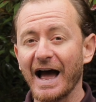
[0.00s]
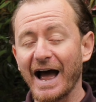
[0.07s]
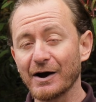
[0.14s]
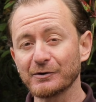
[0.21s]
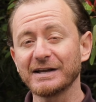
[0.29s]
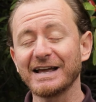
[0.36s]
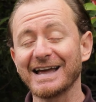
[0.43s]

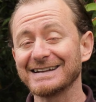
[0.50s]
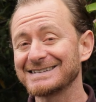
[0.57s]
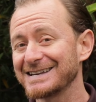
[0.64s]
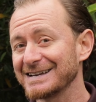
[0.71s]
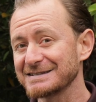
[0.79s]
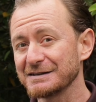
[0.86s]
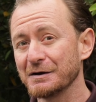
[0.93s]
Audi and
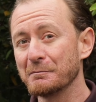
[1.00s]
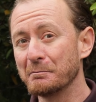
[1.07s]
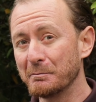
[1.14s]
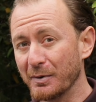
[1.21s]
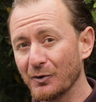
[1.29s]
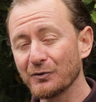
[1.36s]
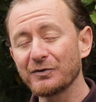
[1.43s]
Tesla
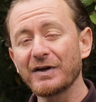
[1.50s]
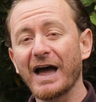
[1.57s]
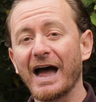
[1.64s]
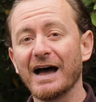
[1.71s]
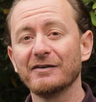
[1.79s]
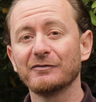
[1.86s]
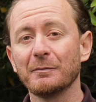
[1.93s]
both
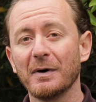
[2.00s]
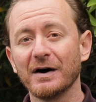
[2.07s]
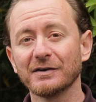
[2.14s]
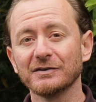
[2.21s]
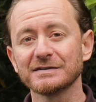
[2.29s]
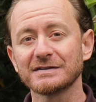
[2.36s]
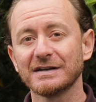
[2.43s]
have
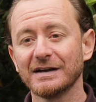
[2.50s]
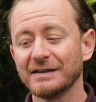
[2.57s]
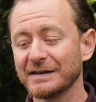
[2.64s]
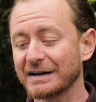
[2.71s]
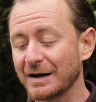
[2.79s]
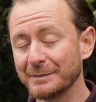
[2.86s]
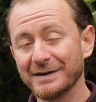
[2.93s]
models
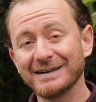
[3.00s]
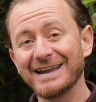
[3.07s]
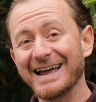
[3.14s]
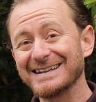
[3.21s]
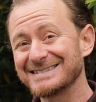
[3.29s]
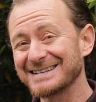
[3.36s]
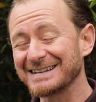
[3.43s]
that come in
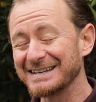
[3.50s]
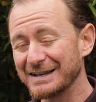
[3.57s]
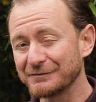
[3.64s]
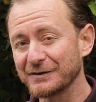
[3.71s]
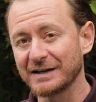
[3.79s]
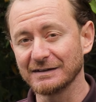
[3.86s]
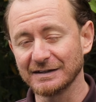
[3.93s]
at
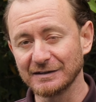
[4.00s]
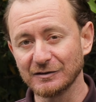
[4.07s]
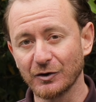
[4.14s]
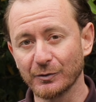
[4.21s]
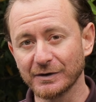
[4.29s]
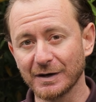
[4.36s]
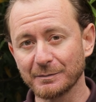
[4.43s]
significantly
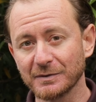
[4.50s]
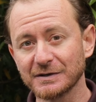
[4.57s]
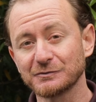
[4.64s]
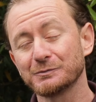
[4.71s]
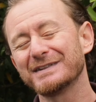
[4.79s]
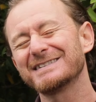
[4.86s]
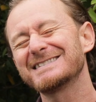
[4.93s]
lower
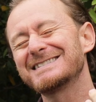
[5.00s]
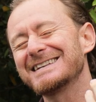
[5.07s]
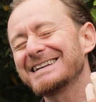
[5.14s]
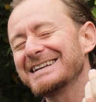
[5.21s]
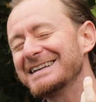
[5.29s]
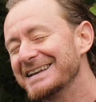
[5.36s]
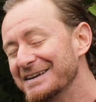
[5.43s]
numbers with
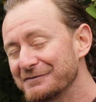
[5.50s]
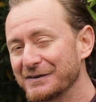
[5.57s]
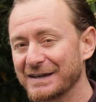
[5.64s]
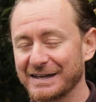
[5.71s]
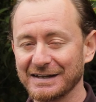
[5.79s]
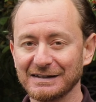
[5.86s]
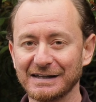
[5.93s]

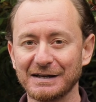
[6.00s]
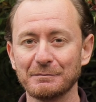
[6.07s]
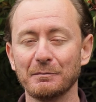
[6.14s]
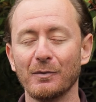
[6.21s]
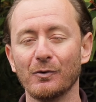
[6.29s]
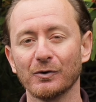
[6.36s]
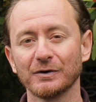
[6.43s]
significantly
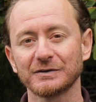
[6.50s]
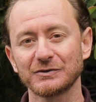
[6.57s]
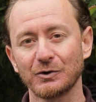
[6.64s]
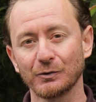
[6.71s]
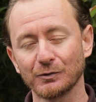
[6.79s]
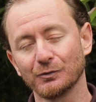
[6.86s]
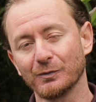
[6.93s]
more
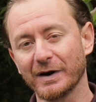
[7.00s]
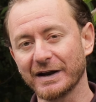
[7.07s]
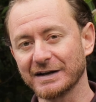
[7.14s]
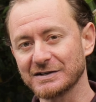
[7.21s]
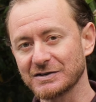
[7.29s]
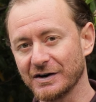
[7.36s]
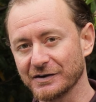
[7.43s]
total
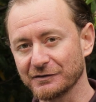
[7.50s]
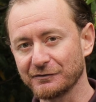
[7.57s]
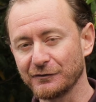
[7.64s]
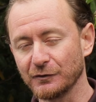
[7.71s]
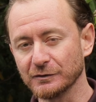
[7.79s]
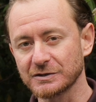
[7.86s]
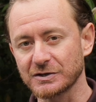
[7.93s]
range on a
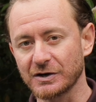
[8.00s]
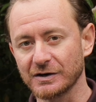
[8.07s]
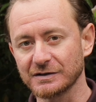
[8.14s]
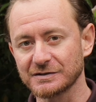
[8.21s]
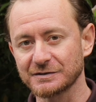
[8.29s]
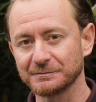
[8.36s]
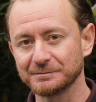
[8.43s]
full
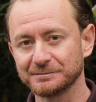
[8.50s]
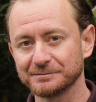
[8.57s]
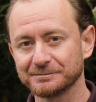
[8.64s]
charge.